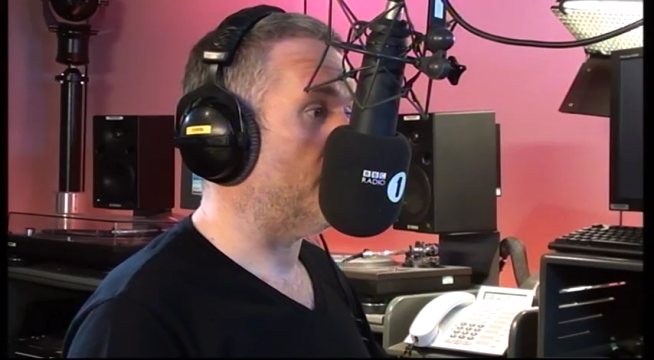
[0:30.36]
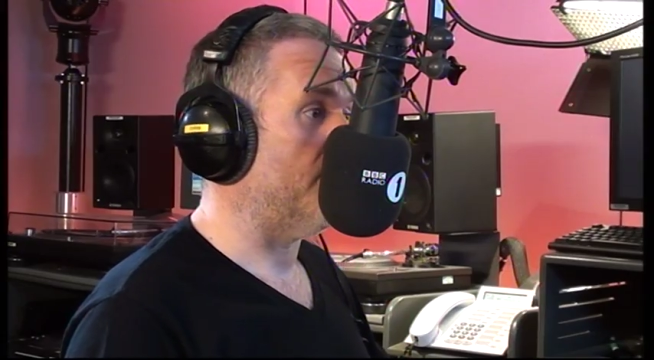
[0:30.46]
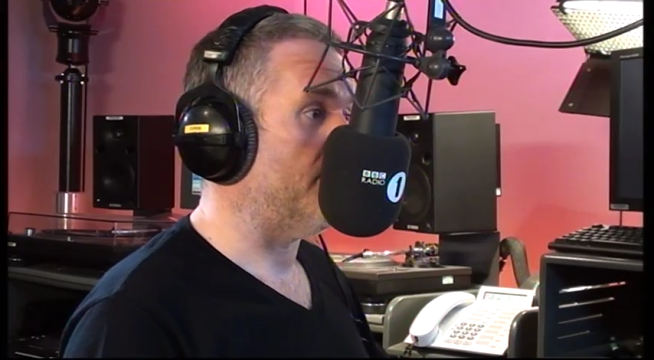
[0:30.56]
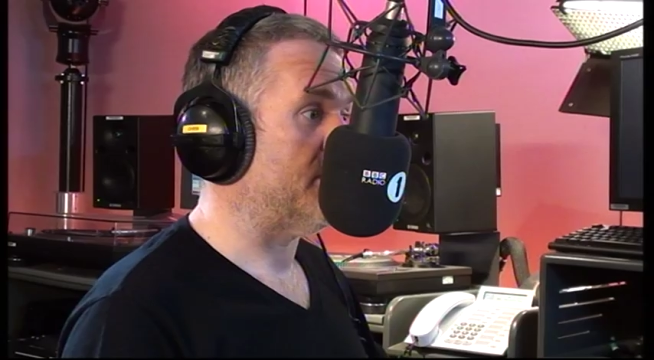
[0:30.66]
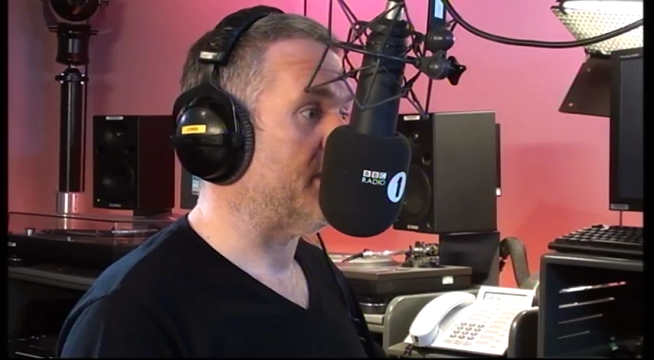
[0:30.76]

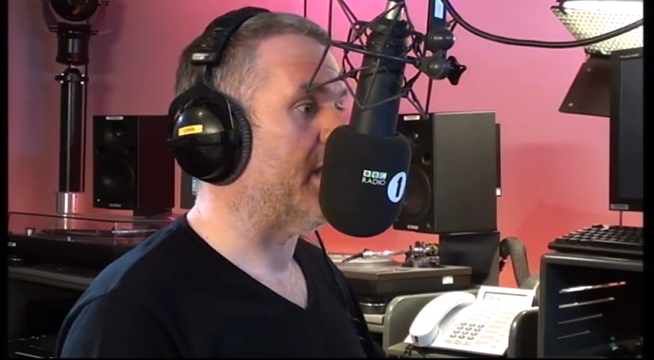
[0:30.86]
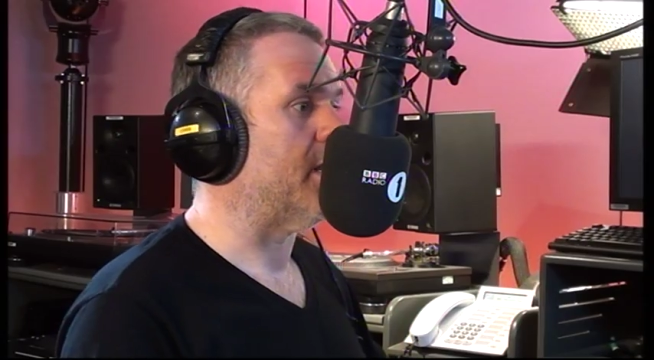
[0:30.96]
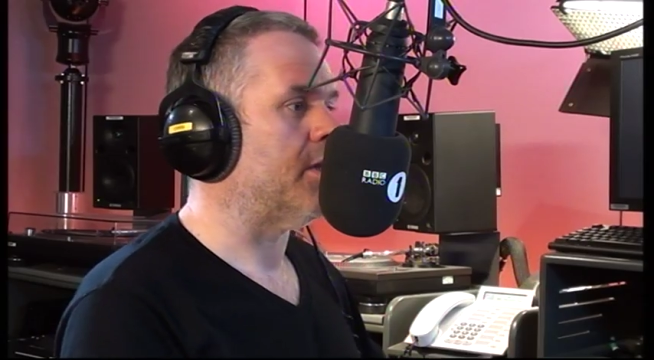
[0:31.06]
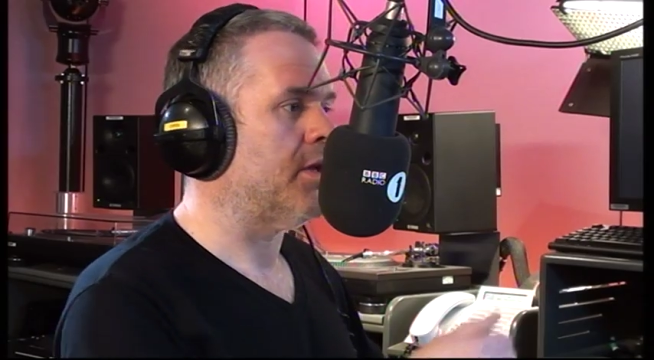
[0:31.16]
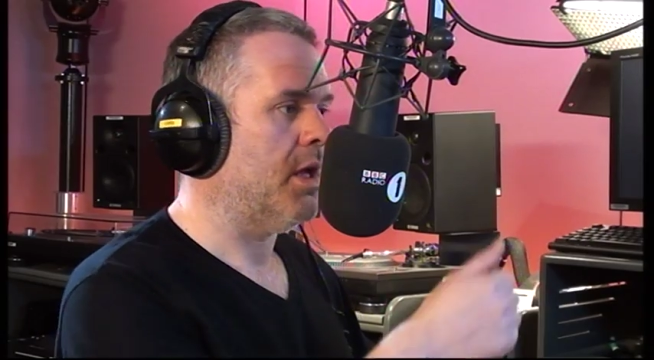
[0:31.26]
understand,
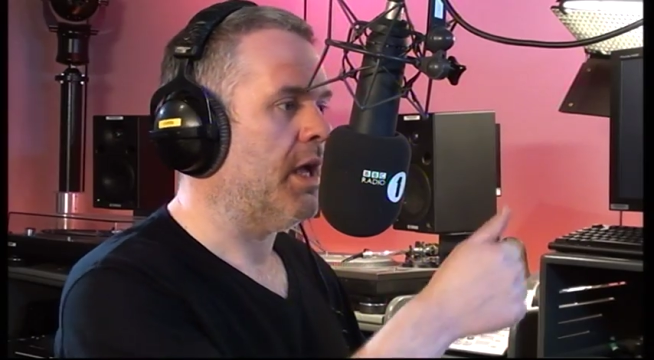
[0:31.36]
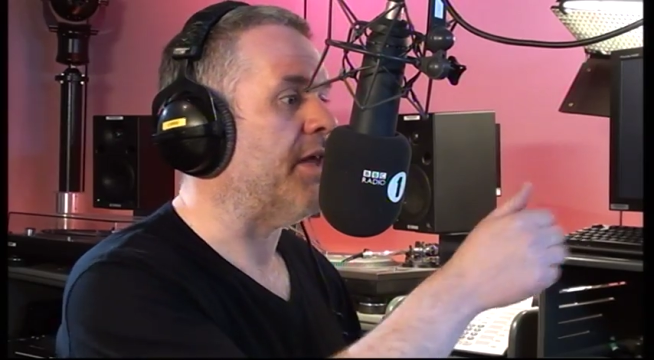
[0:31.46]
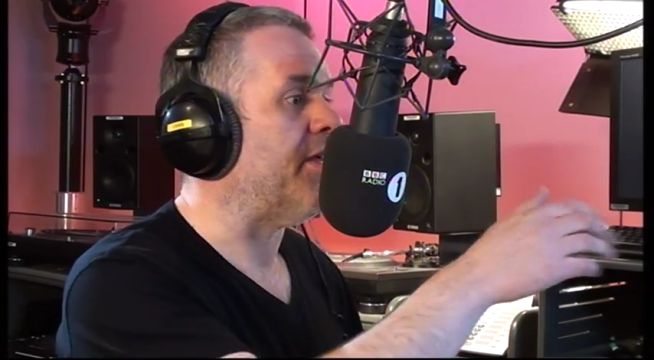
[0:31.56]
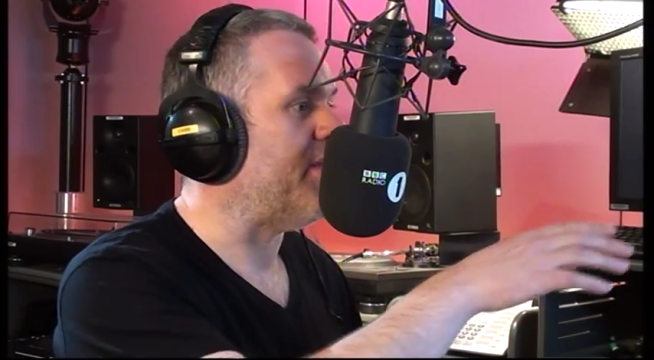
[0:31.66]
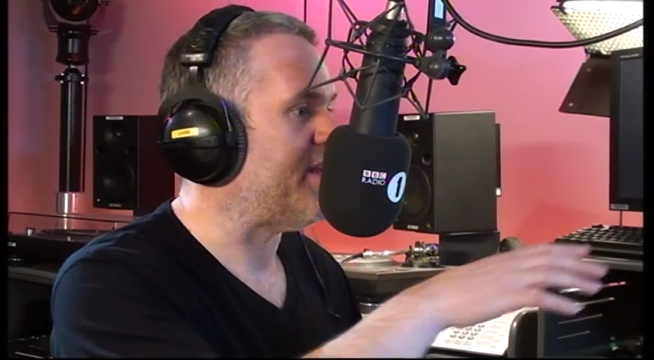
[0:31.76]

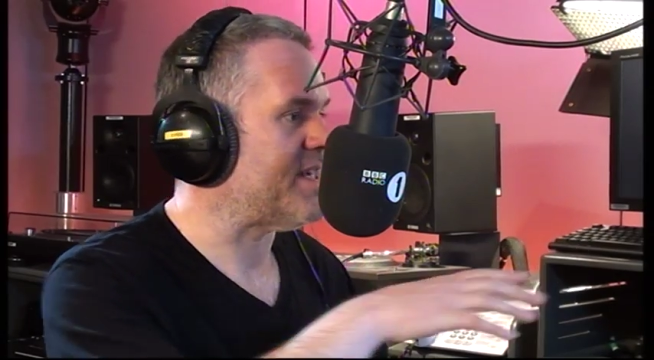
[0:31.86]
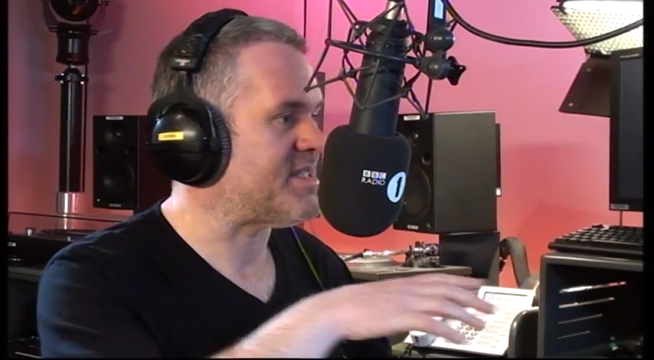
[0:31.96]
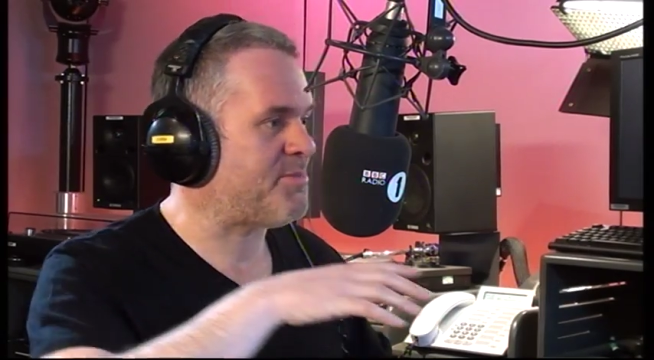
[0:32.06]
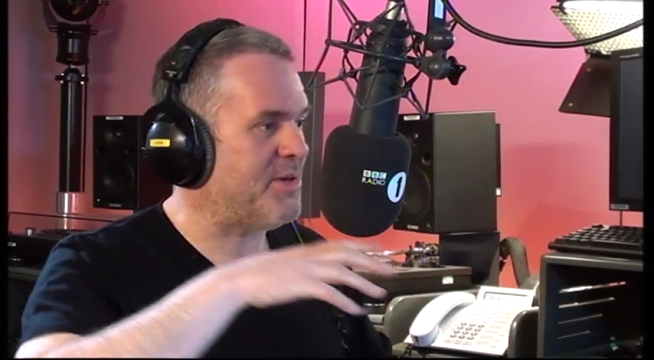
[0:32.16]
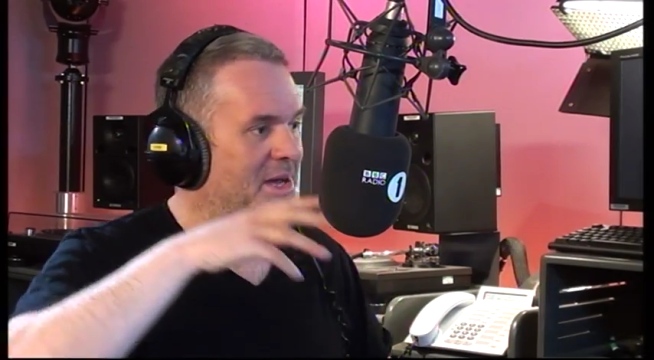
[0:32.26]
and then they
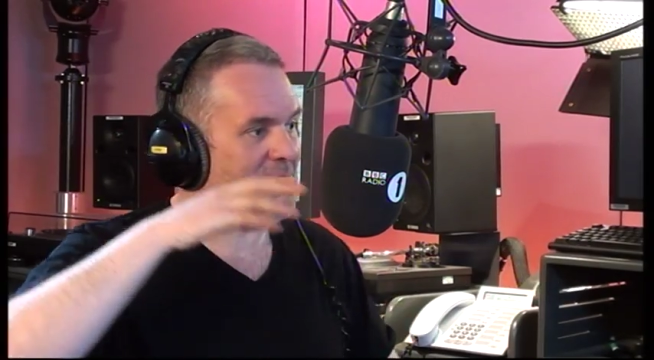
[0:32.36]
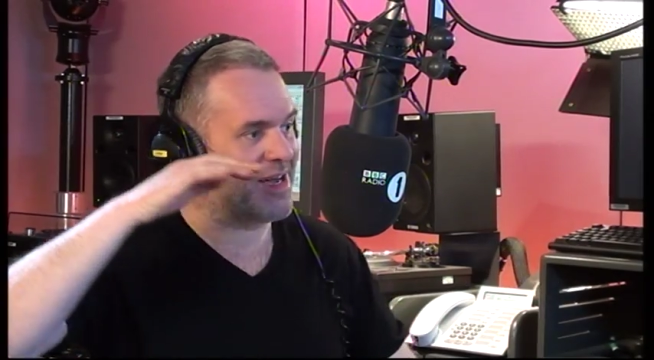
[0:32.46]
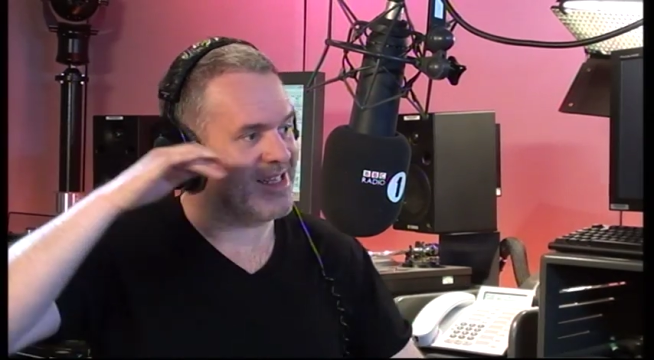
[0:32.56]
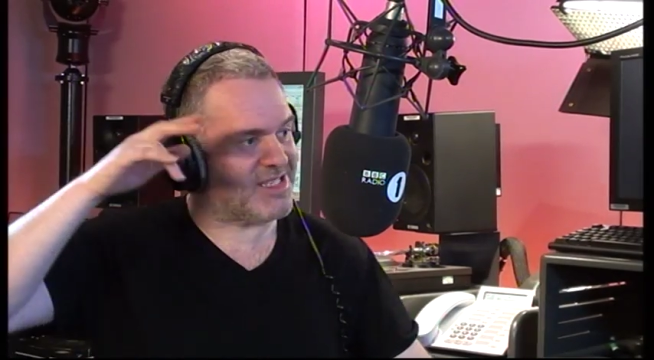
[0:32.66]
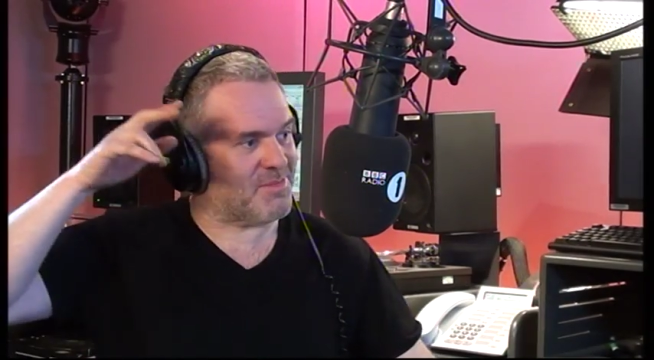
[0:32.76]
disappear
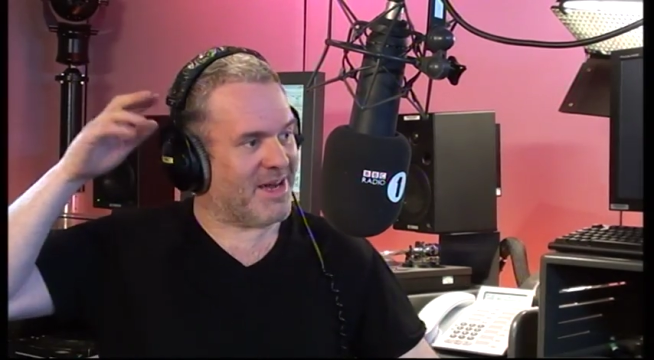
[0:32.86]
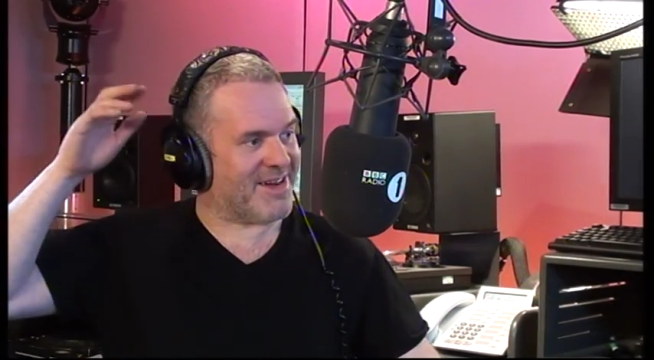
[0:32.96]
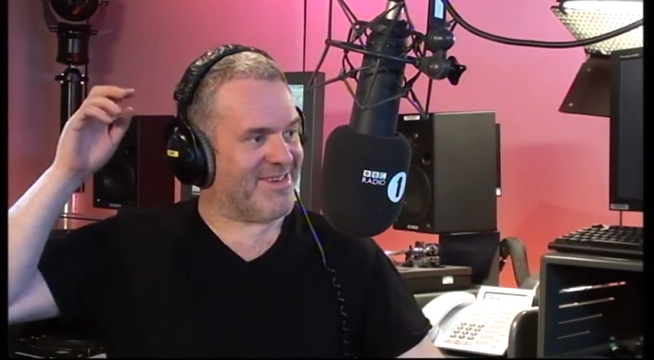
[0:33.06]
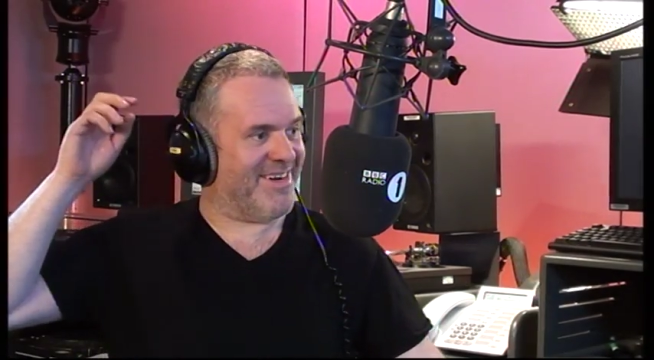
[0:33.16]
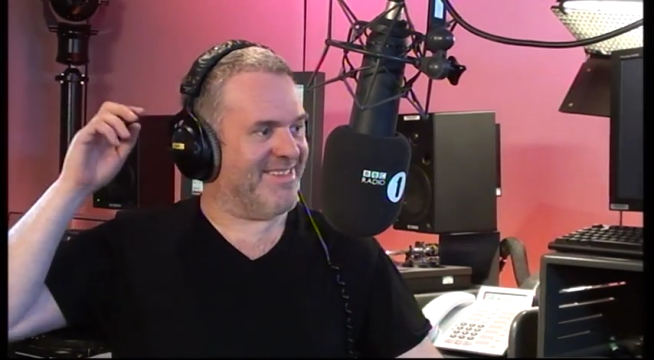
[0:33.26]
back into the background.